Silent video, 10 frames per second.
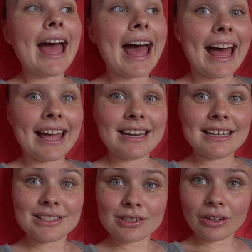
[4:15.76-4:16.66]

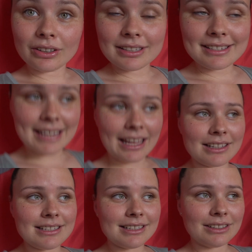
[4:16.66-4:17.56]
had
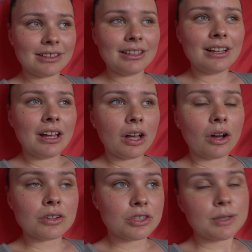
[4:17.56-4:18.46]
skeleton
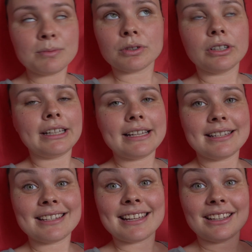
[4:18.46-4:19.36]
costumes, or at
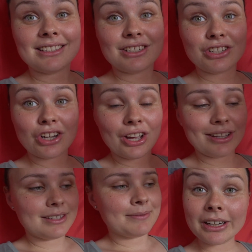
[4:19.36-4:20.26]
least skeleton
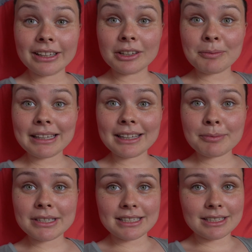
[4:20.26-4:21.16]
shirts. We're a little bit
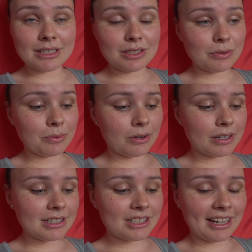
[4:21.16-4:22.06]
limited to
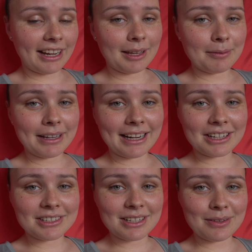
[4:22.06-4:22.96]
what Jacob can
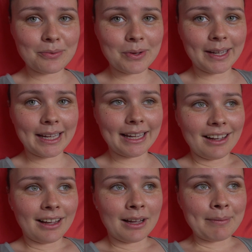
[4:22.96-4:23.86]
actually
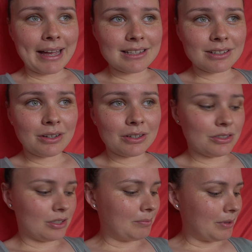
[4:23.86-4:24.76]
wear um, as a
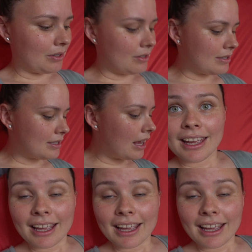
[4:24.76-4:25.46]
costume, because